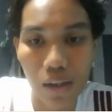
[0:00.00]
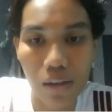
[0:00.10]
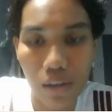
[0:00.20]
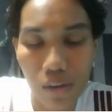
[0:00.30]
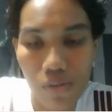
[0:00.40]

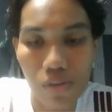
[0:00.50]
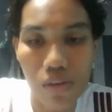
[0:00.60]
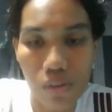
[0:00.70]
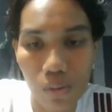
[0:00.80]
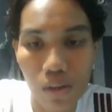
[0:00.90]

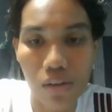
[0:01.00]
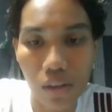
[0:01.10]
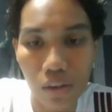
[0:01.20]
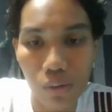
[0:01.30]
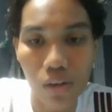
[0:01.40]

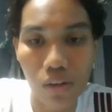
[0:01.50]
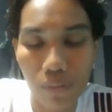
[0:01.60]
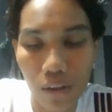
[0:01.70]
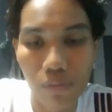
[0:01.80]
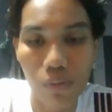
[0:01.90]

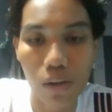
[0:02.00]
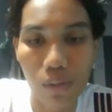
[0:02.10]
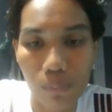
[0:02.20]
8,225 with a